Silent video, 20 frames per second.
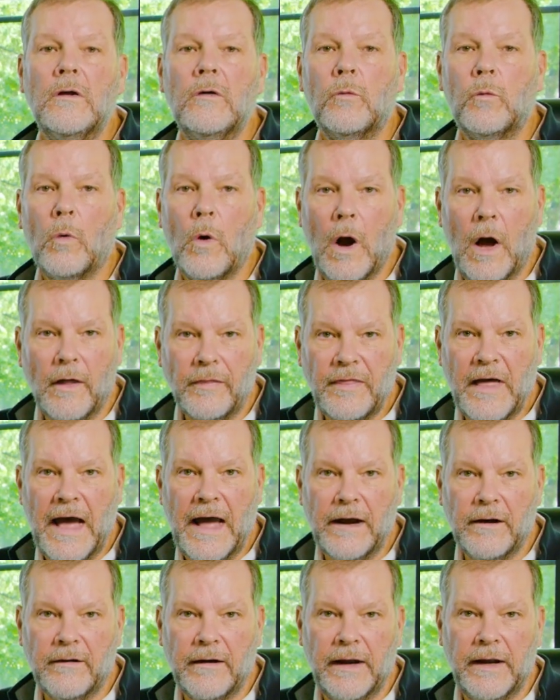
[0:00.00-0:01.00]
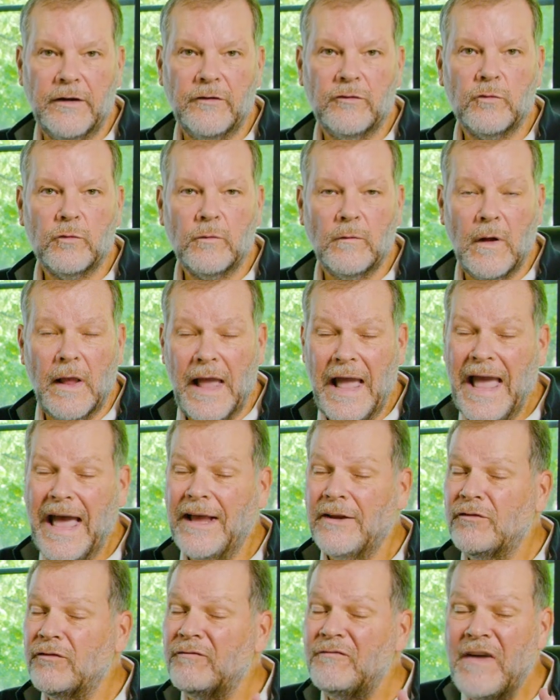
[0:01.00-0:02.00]
Roth IRAs
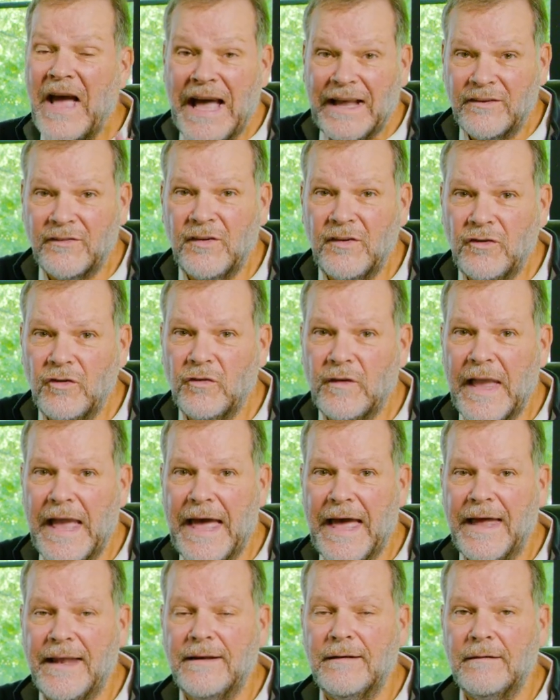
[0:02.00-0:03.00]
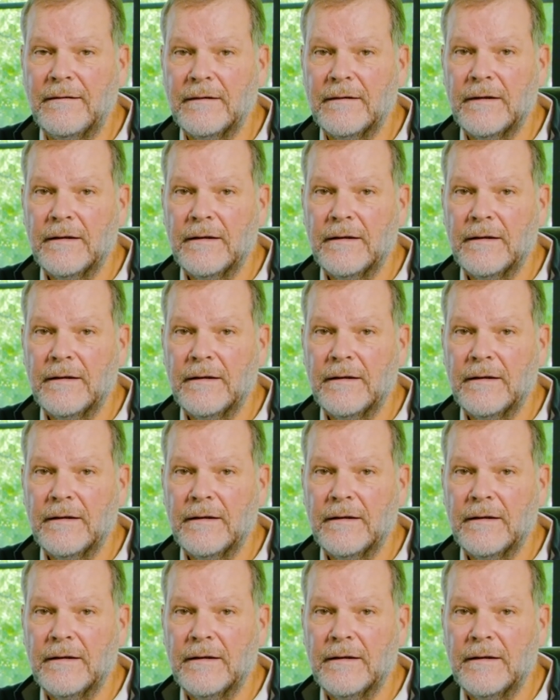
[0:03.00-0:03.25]
as fast as you can.